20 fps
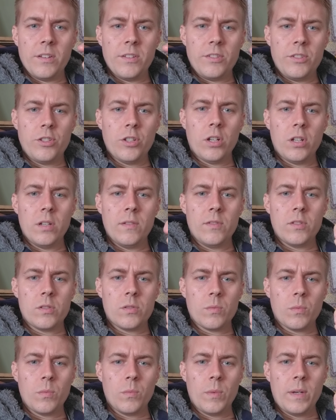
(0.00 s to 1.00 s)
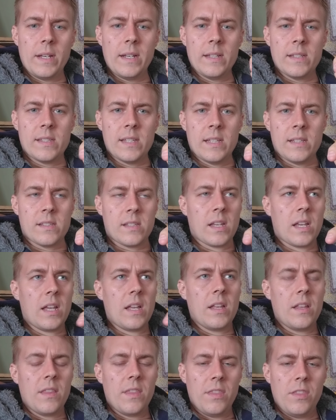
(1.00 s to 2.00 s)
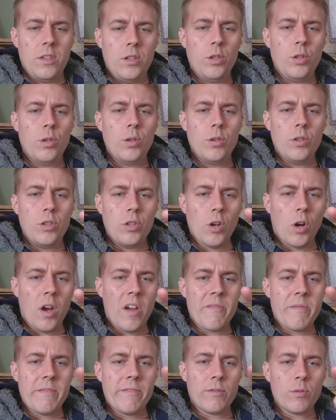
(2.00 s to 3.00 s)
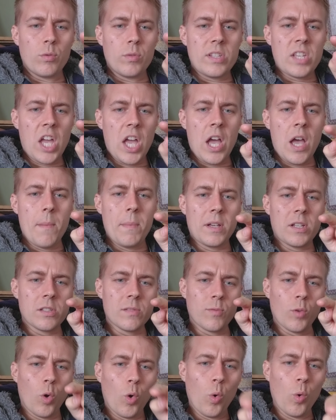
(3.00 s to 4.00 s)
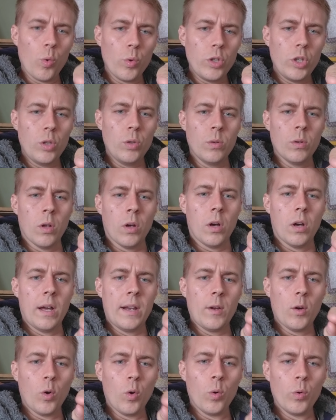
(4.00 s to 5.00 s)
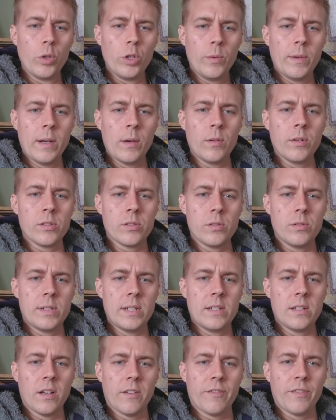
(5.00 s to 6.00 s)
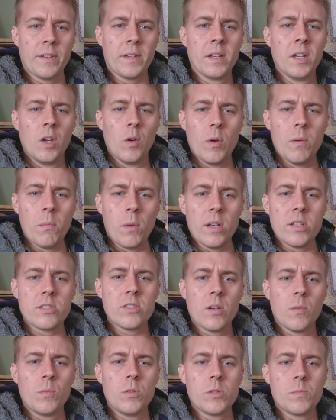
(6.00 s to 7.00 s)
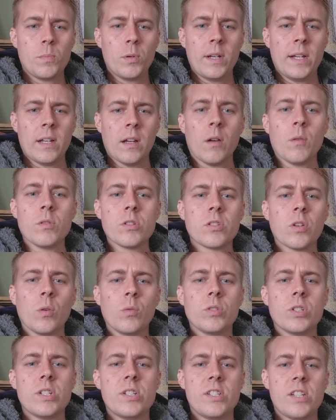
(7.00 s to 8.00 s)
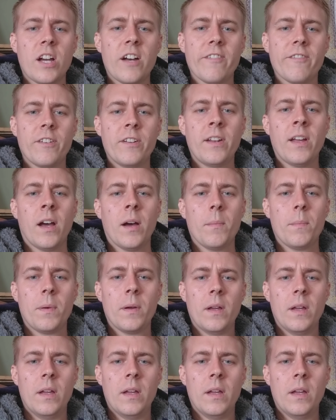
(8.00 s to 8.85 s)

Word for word: Jehovah's Witnesses, you, I've been through all this hurt because of all you lot and all you elders who did nothing. When my son was bullied, I was told to toughen up.